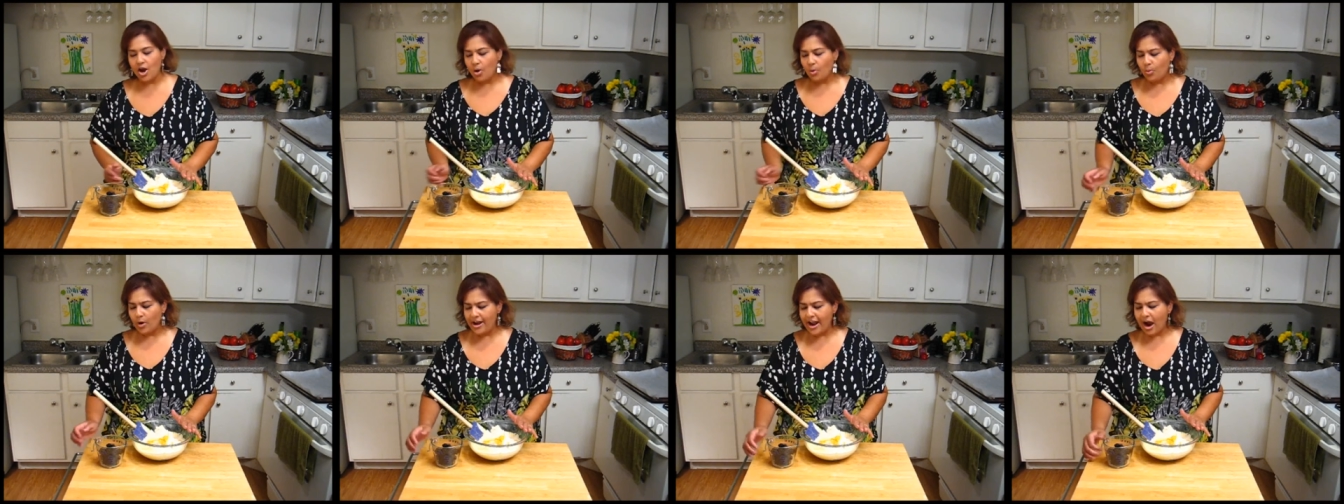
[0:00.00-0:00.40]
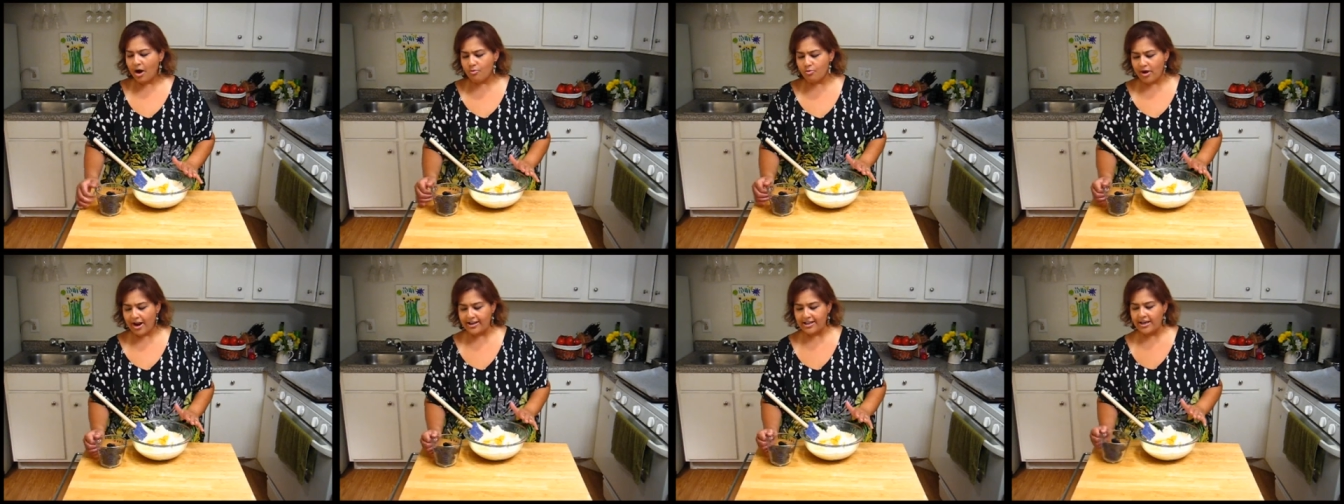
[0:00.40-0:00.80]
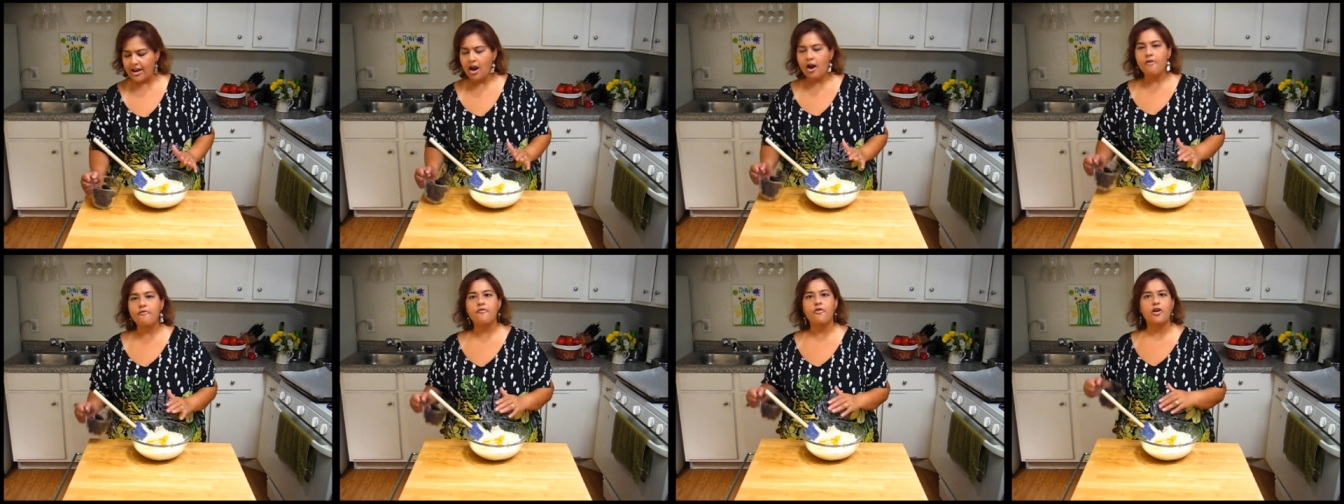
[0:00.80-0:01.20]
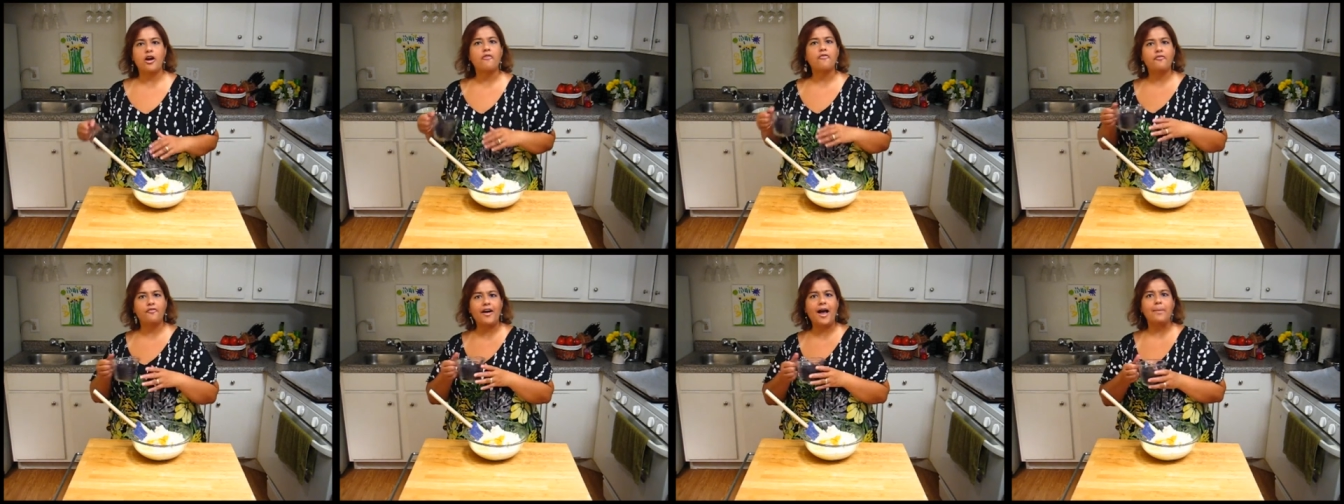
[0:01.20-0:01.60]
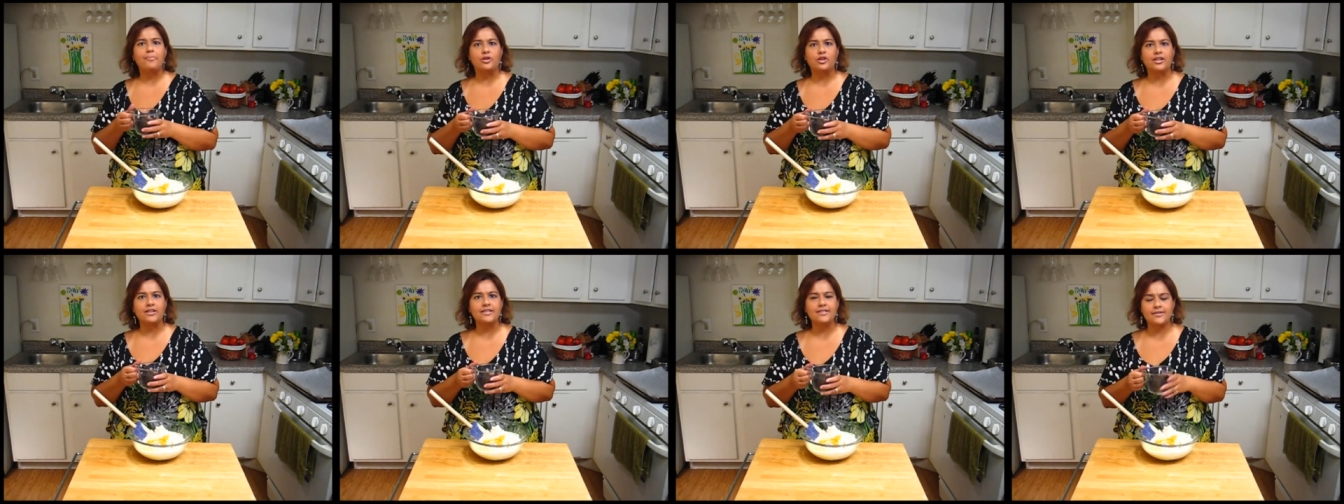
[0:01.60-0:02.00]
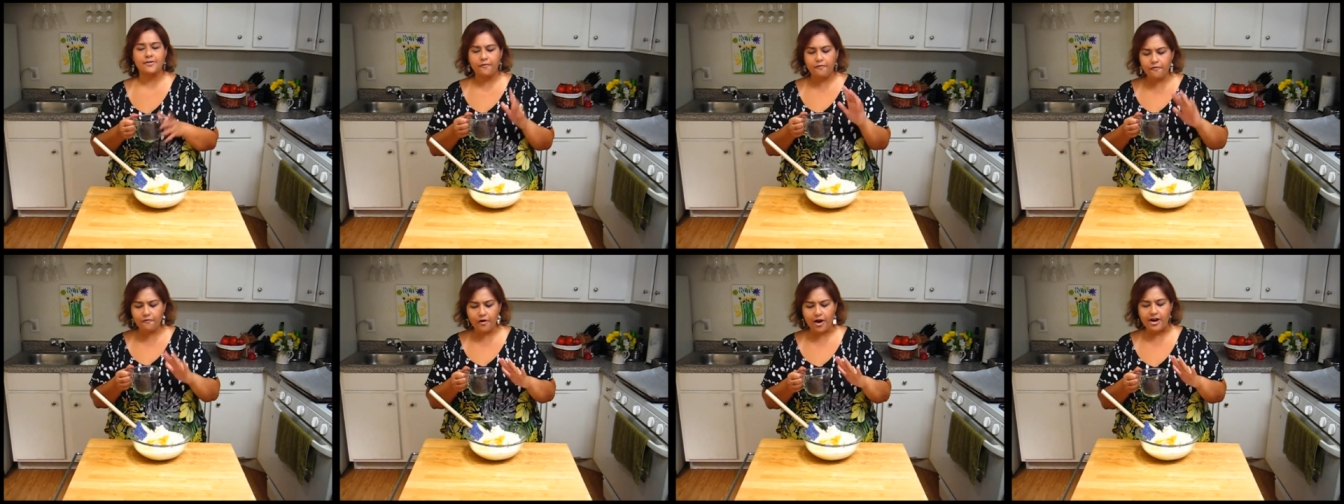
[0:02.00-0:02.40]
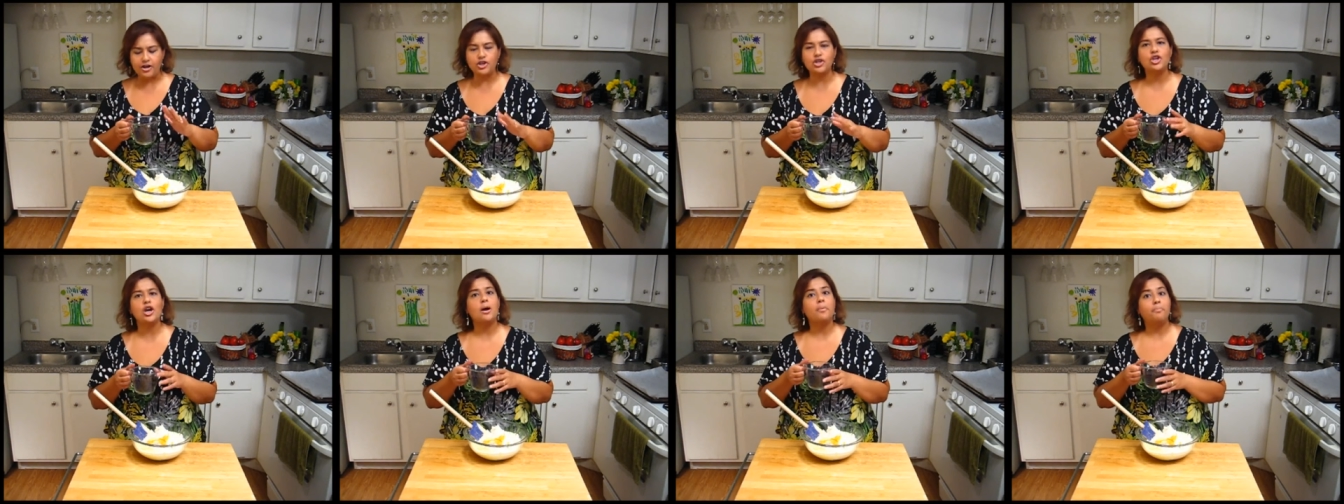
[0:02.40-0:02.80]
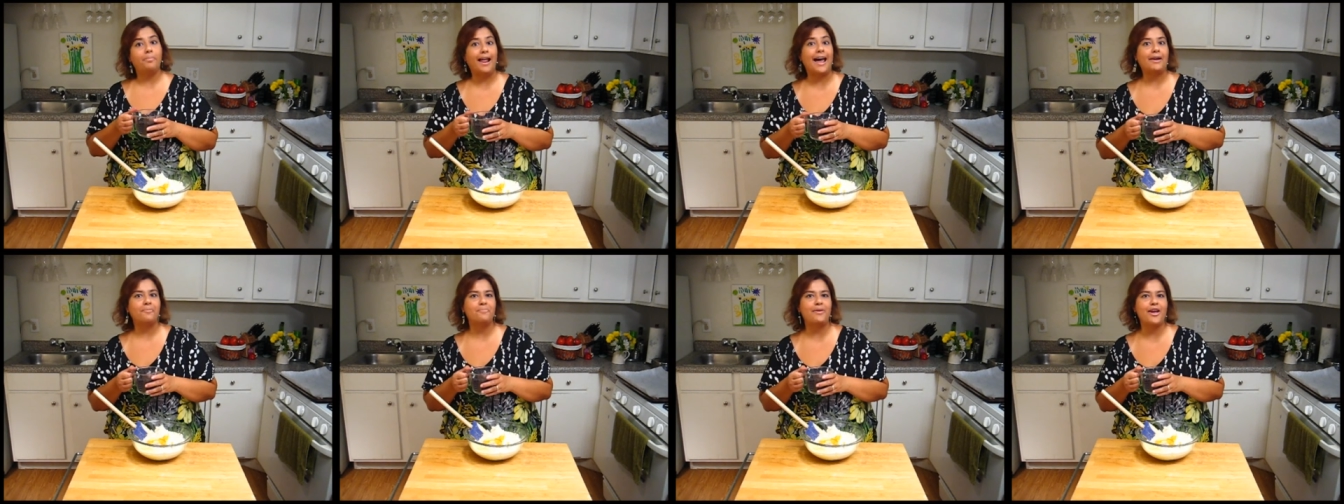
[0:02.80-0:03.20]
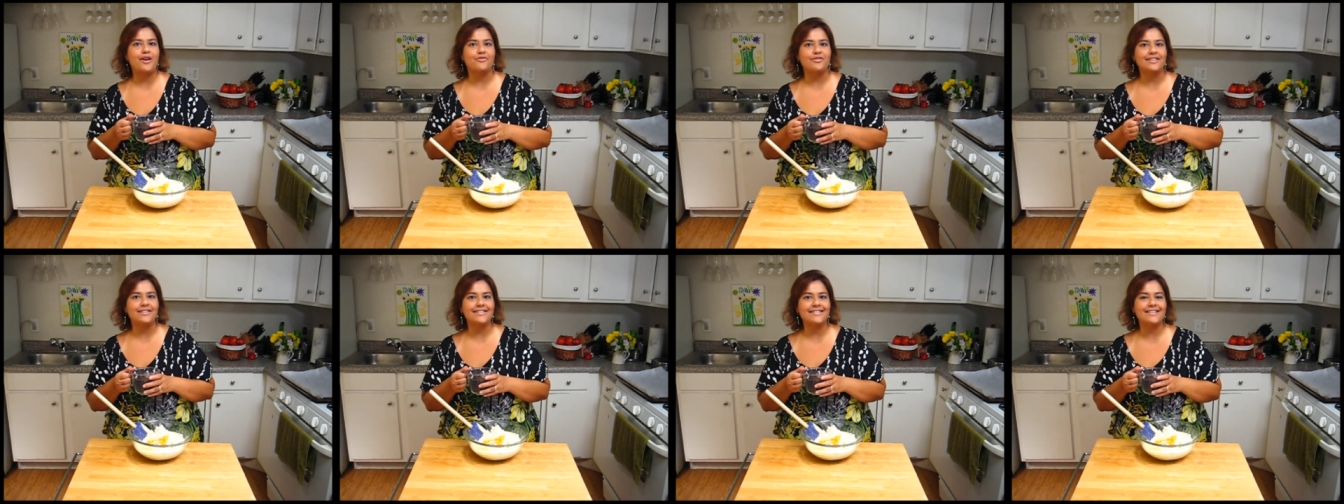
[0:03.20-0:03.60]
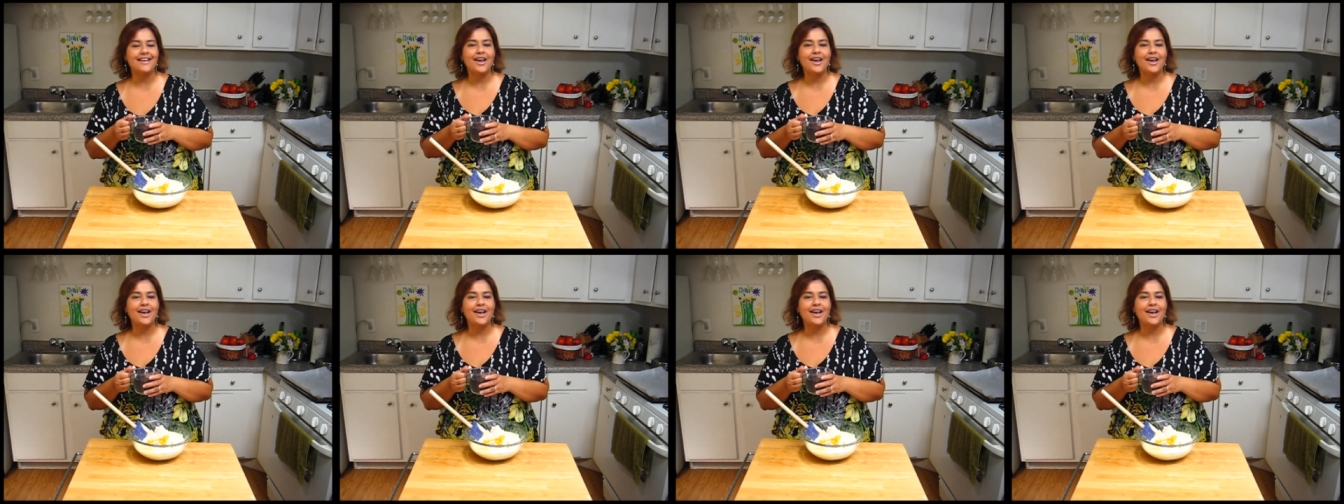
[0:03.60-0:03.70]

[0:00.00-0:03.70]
We're now ready for our fabulous fresh blackberries.